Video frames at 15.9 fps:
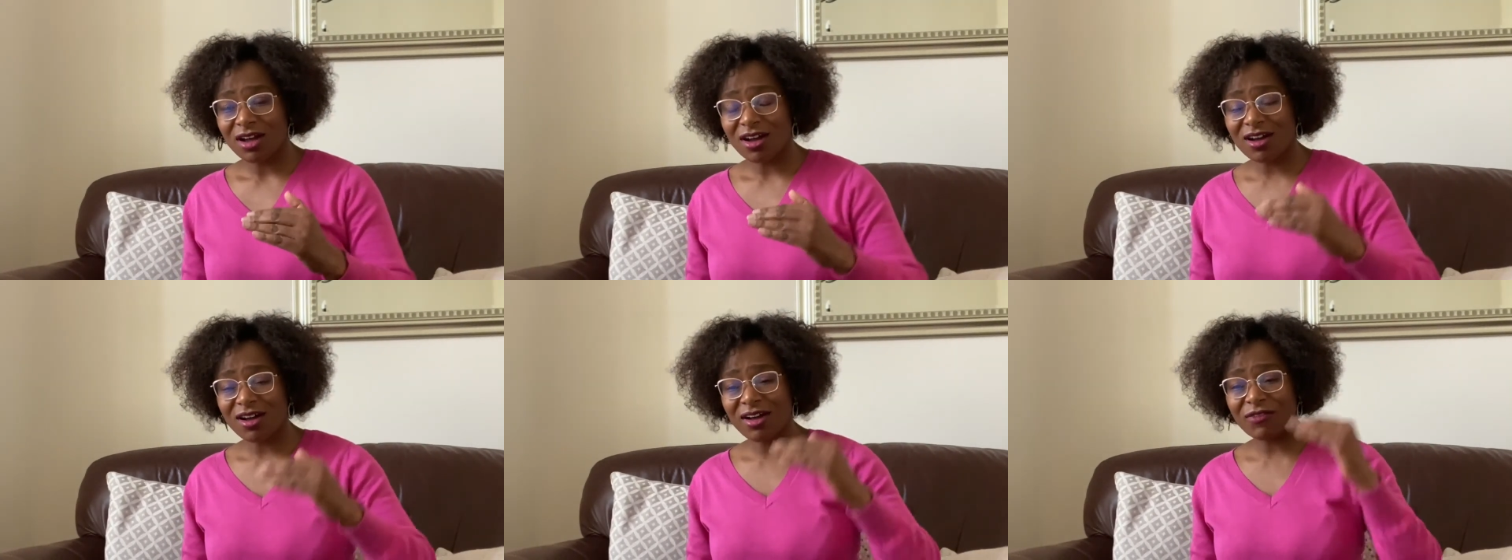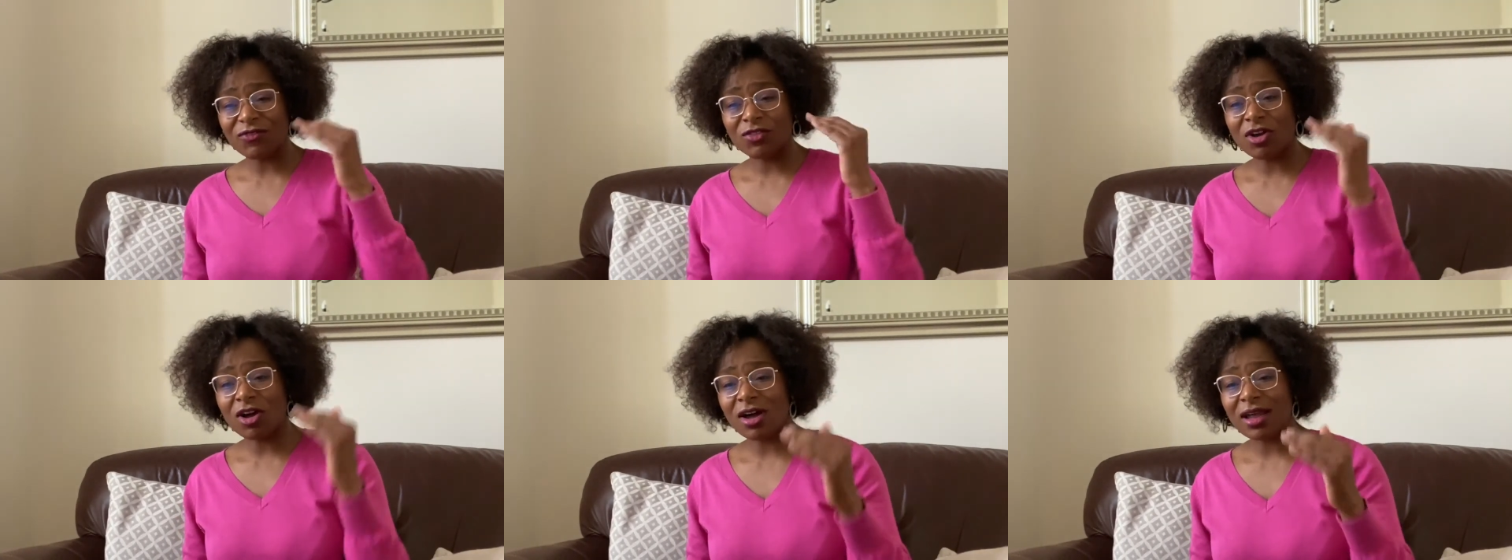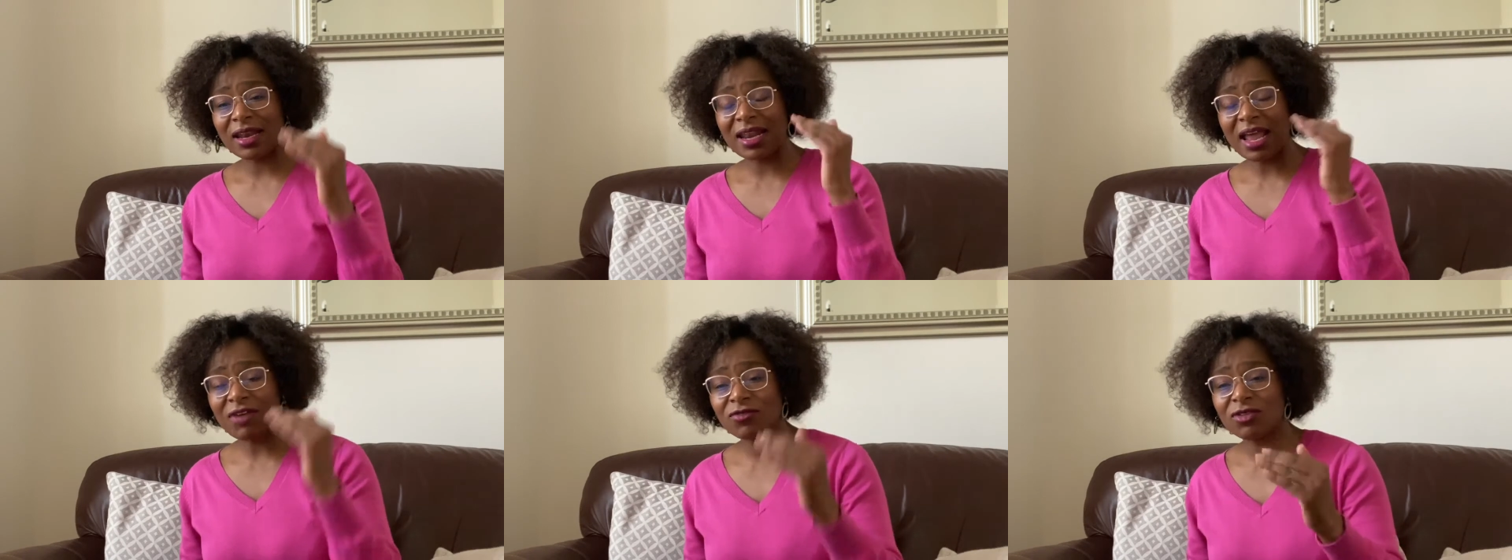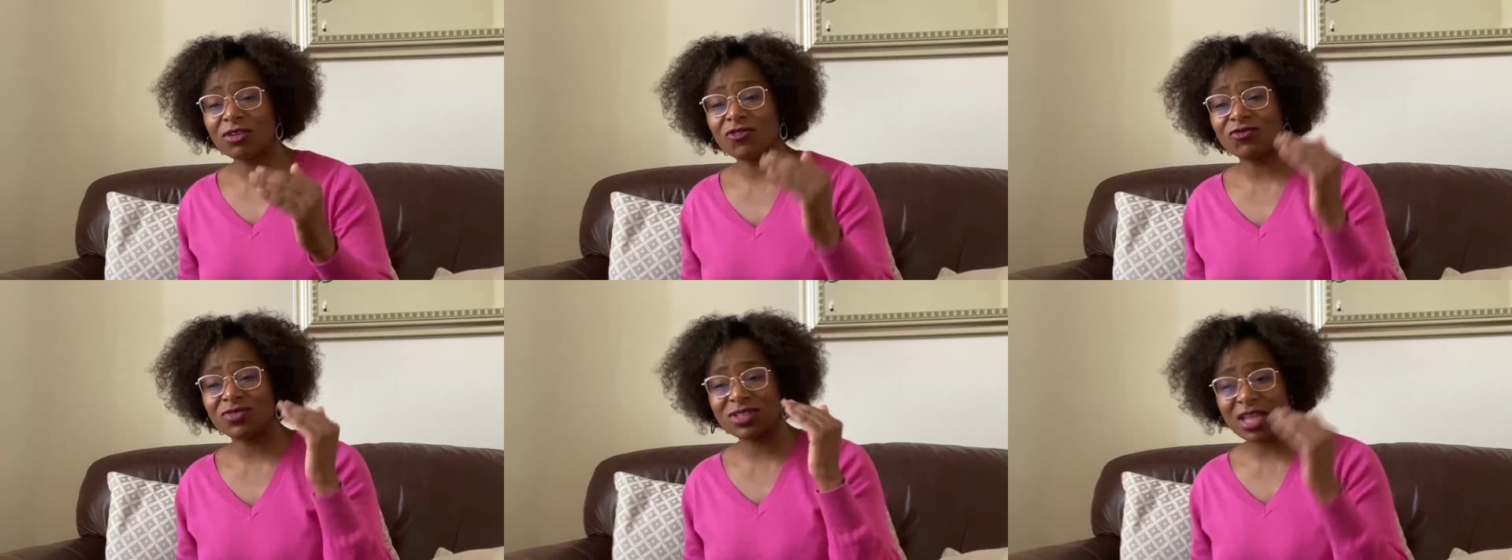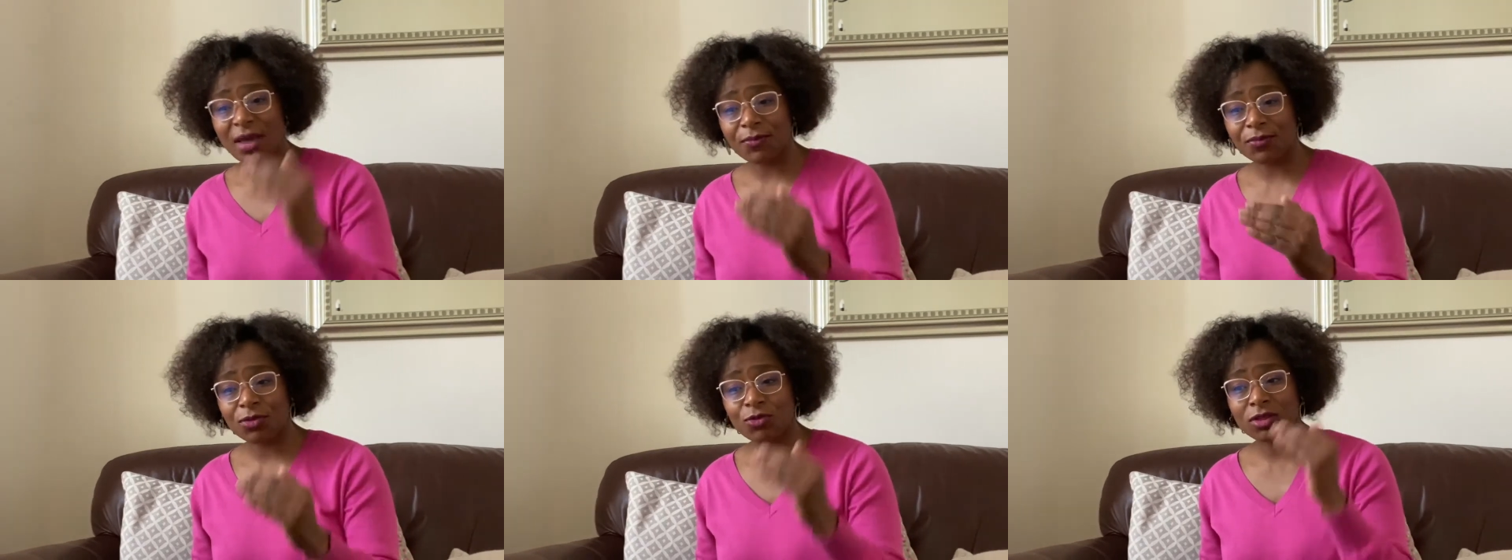have got a level of
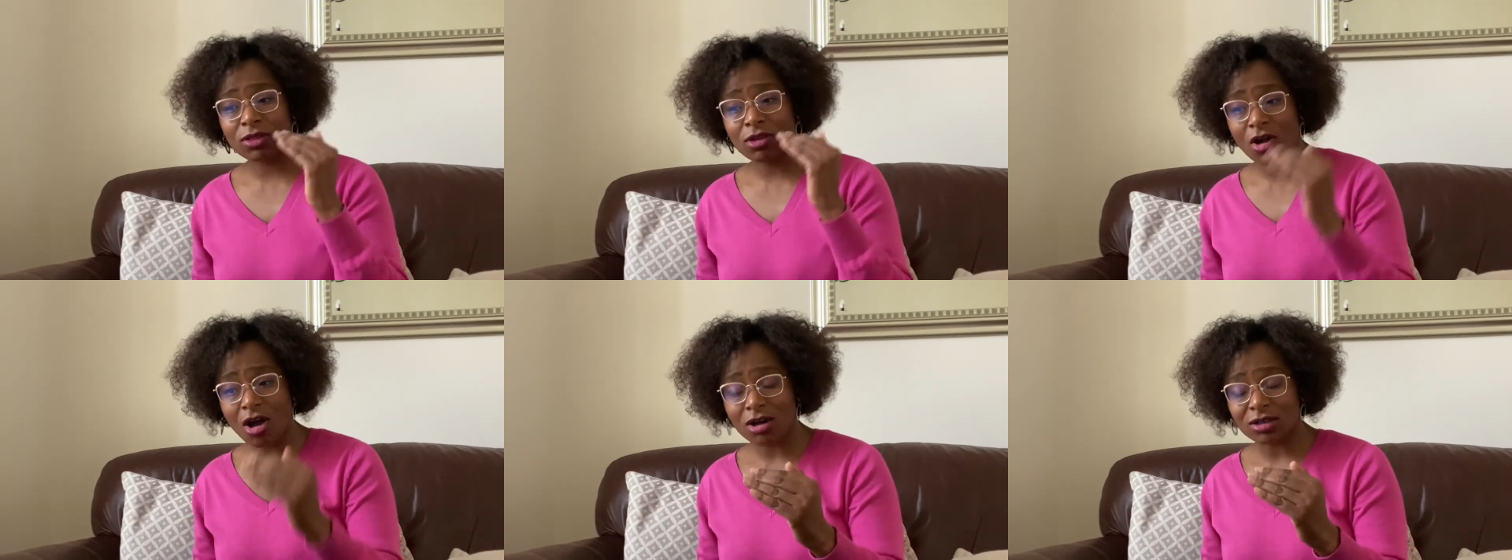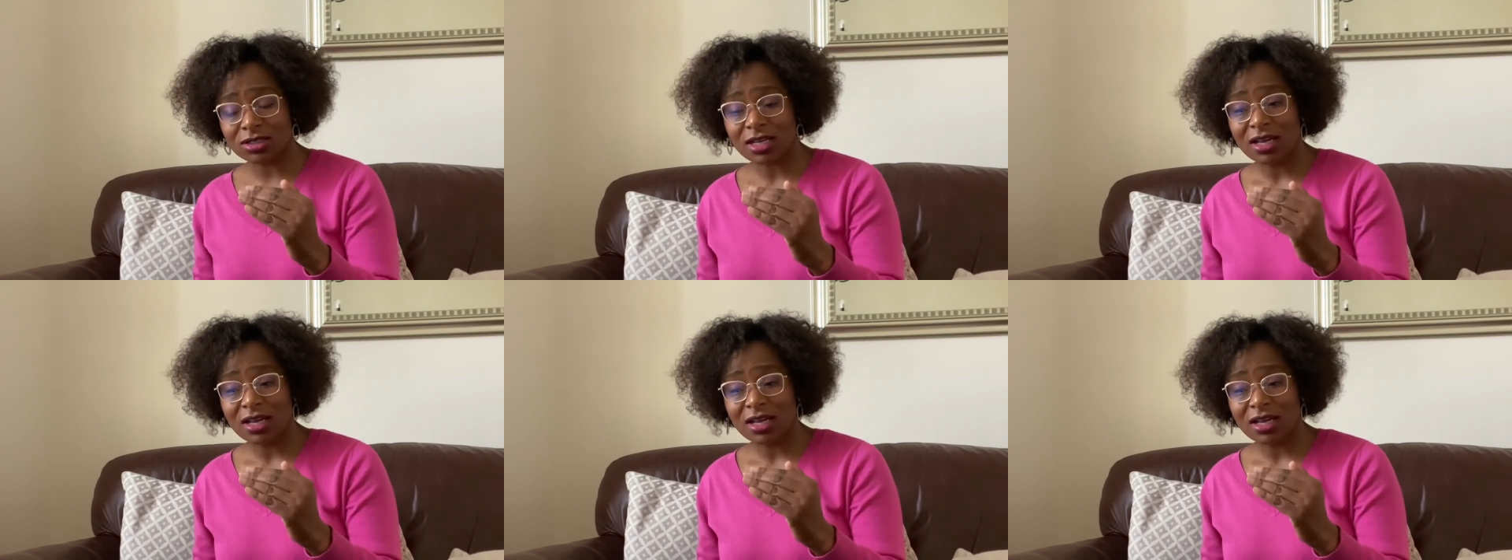depth with God,